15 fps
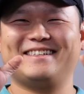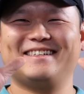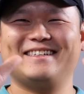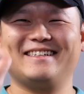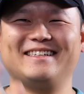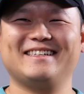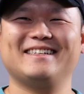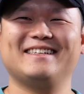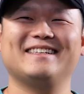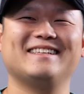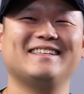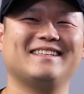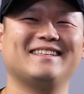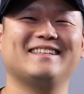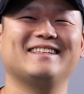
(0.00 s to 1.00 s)

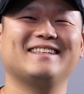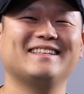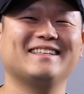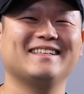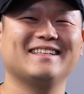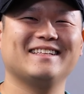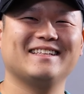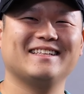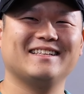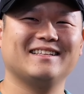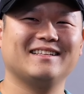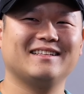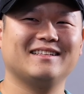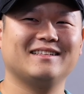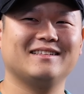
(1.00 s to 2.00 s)

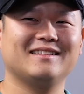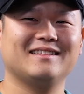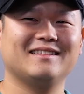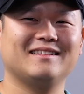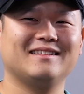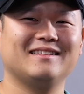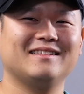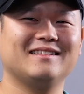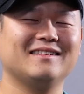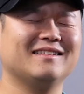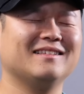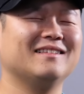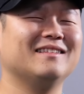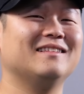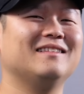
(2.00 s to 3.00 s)

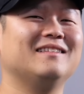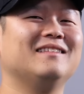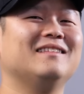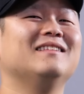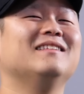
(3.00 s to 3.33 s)
[no speech]